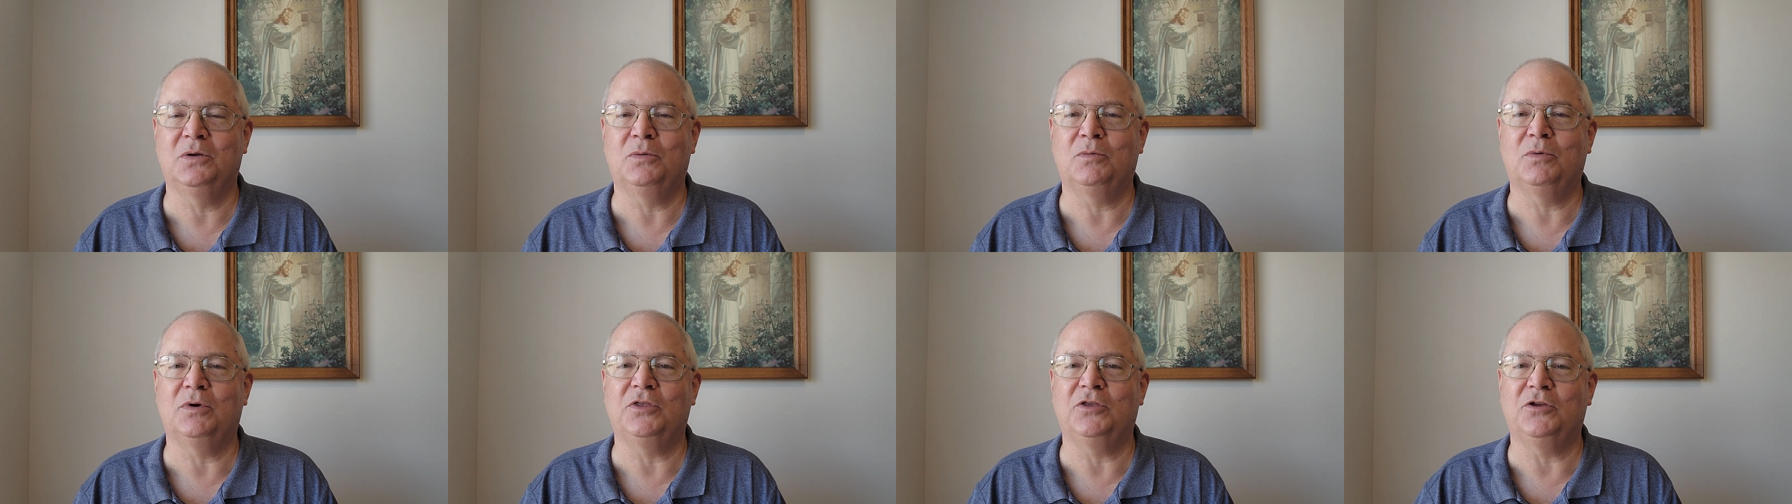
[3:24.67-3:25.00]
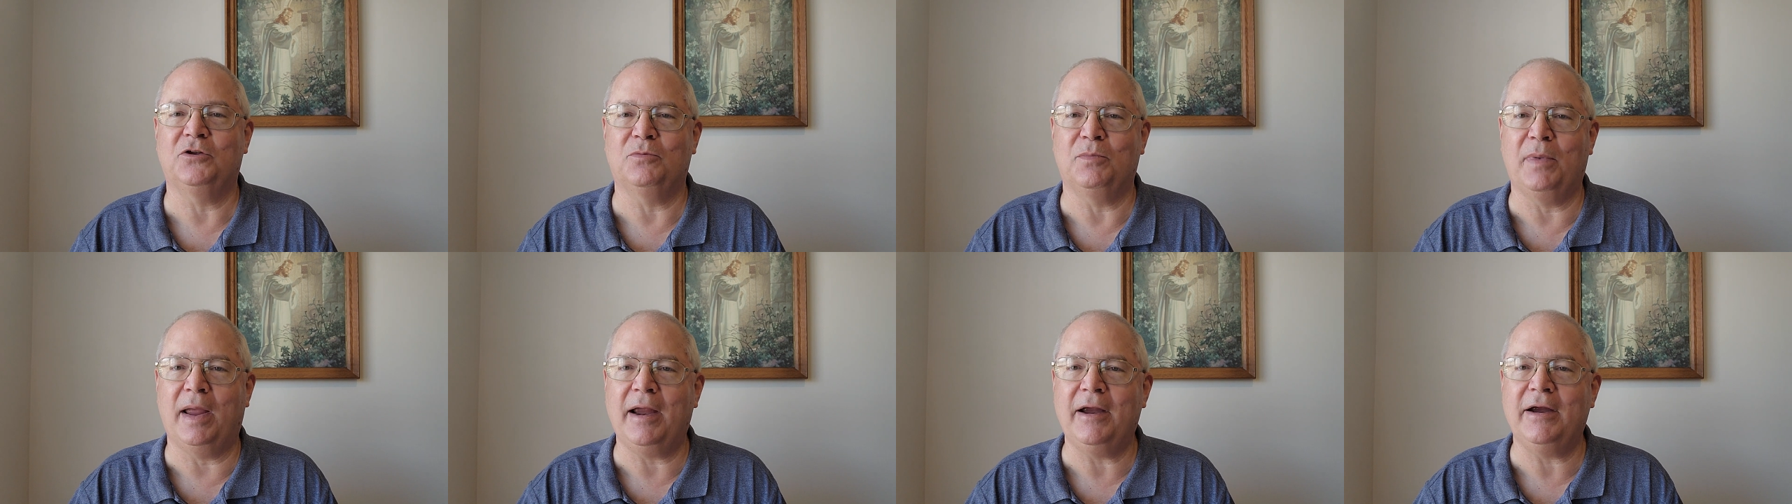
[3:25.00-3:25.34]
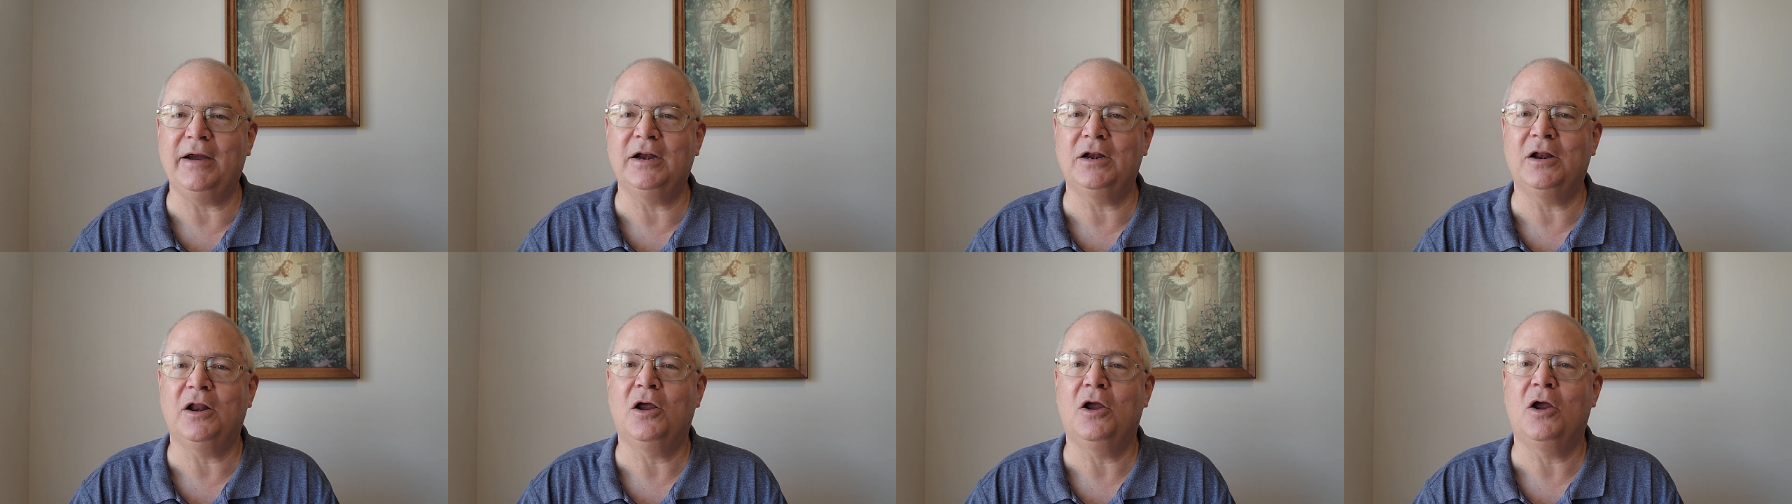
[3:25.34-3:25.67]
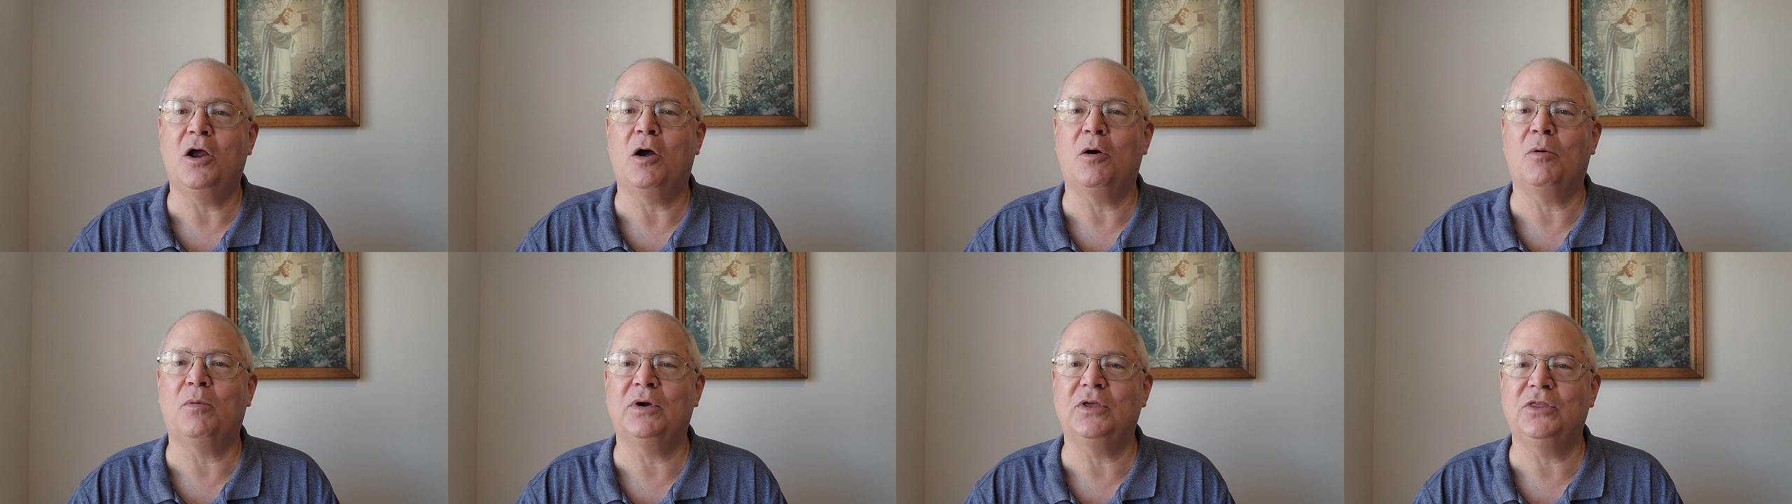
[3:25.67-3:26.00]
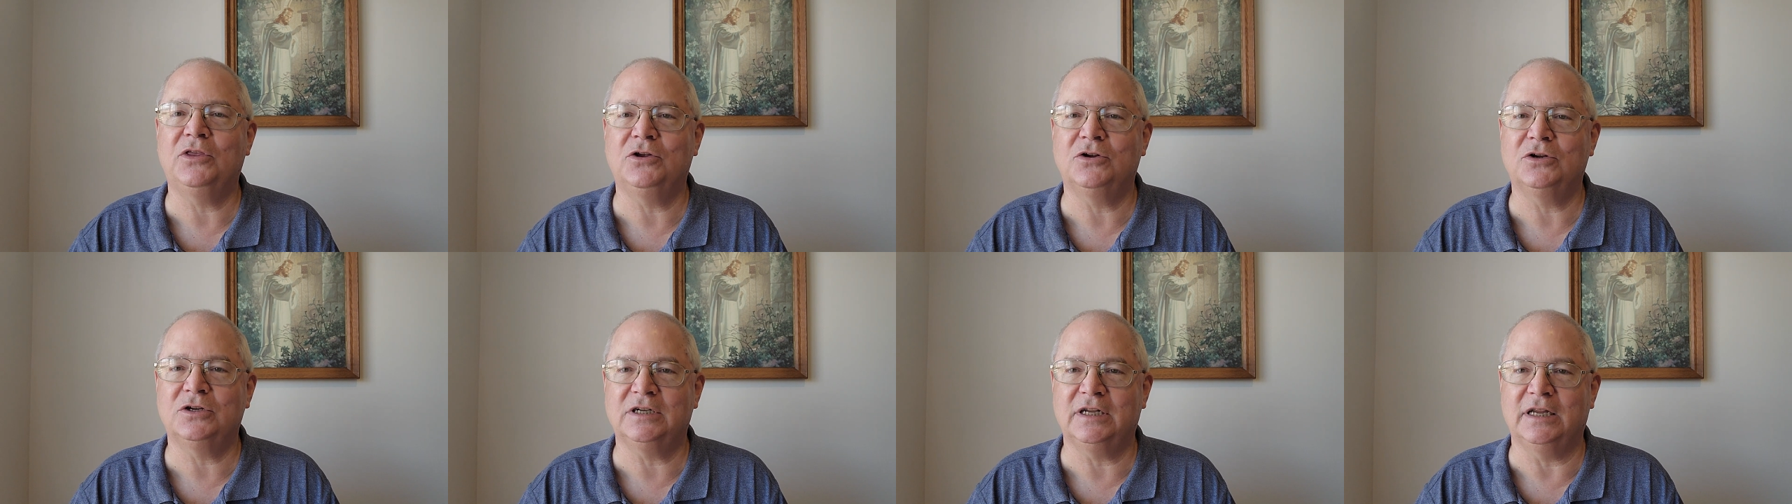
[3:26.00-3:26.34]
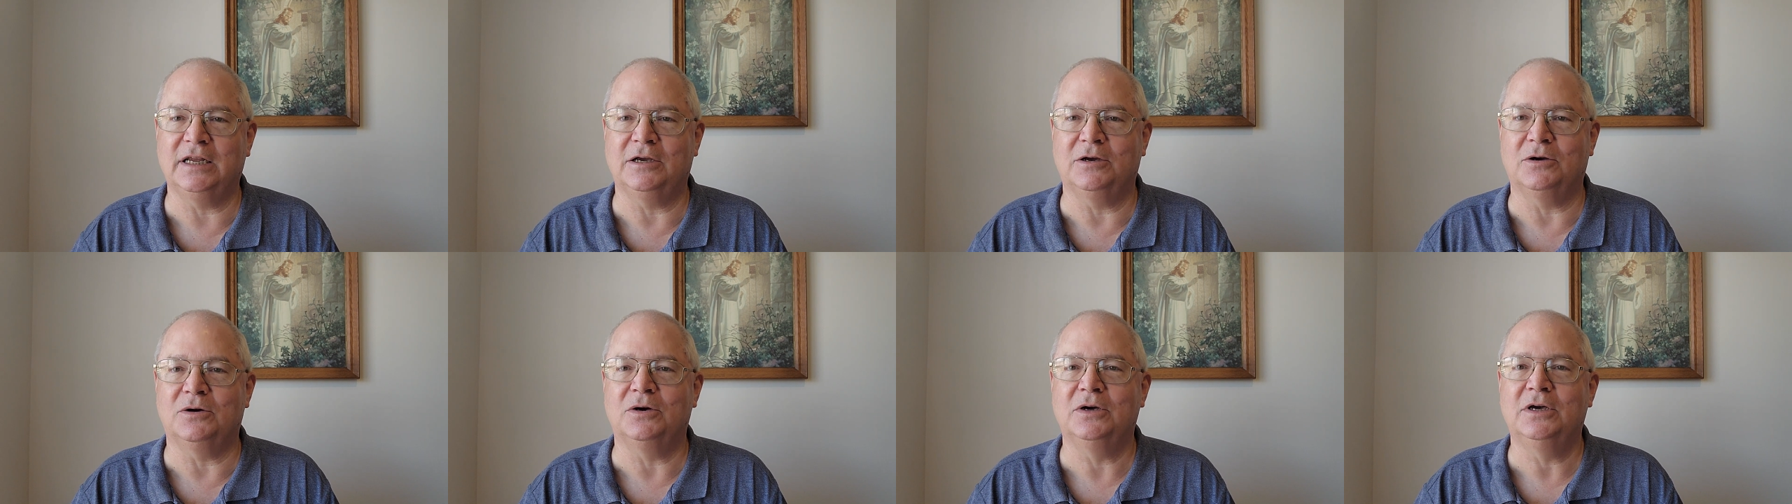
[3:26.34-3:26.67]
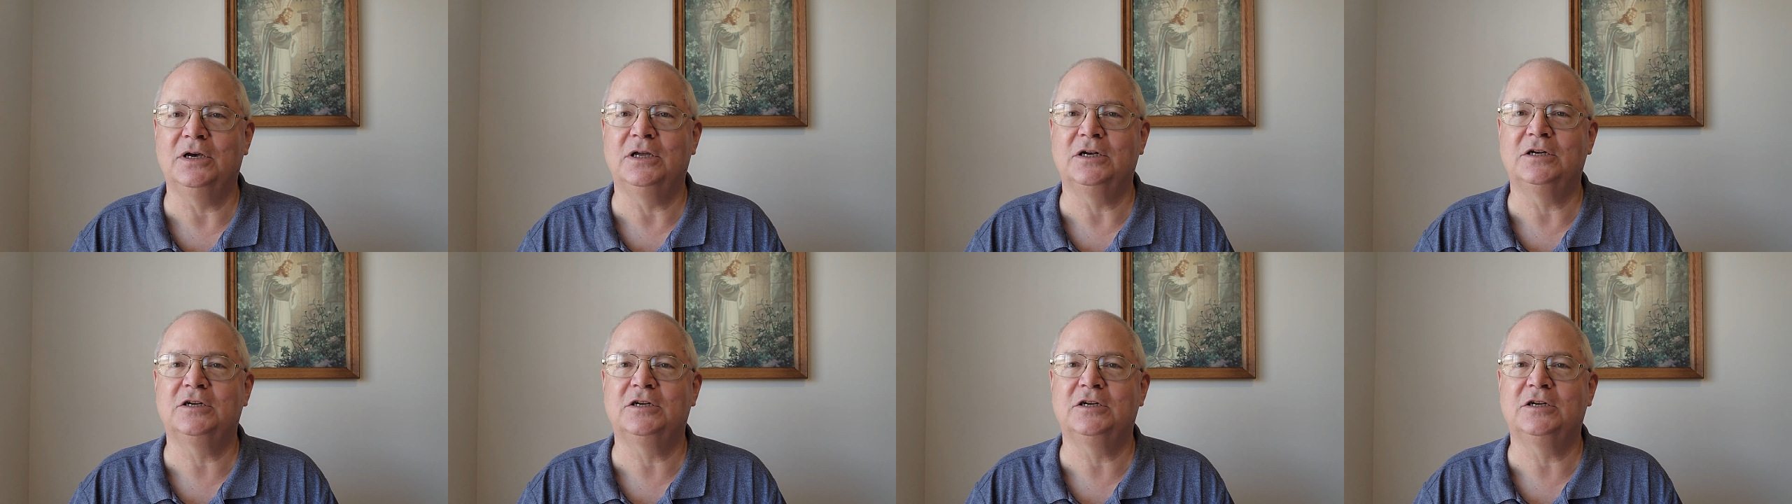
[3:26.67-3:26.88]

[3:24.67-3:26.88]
Whether you're married or whether you're single,